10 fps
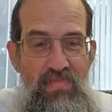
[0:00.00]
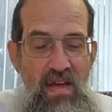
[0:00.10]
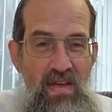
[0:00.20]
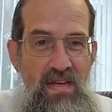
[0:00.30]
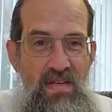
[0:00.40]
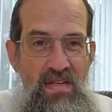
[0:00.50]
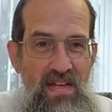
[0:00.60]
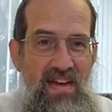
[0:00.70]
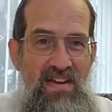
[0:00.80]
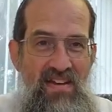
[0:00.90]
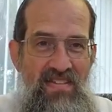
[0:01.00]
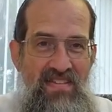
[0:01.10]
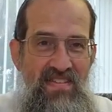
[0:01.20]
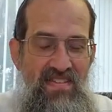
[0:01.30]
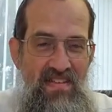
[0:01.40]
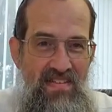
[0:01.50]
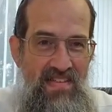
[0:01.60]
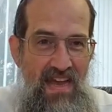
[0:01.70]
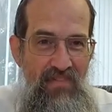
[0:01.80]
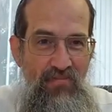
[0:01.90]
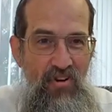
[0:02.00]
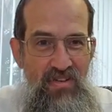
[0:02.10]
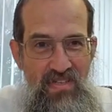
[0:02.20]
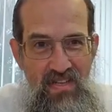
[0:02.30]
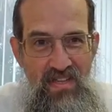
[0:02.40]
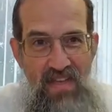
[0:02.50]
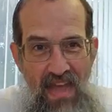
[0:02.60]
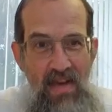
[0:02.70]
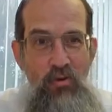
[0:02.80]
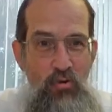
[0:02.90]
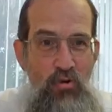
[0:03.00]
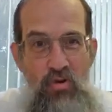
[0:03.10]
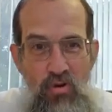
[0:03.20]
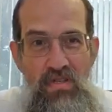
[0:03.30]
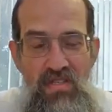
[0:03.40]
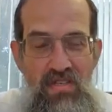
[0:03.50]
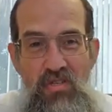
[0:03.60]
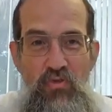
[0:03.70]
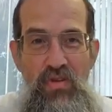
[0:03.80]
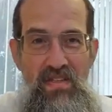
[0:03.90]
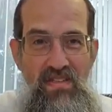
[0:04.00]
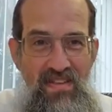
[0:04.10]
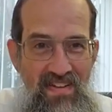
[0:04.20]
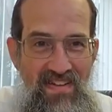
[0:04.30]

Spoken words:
sei vorsichtig how you cross the street.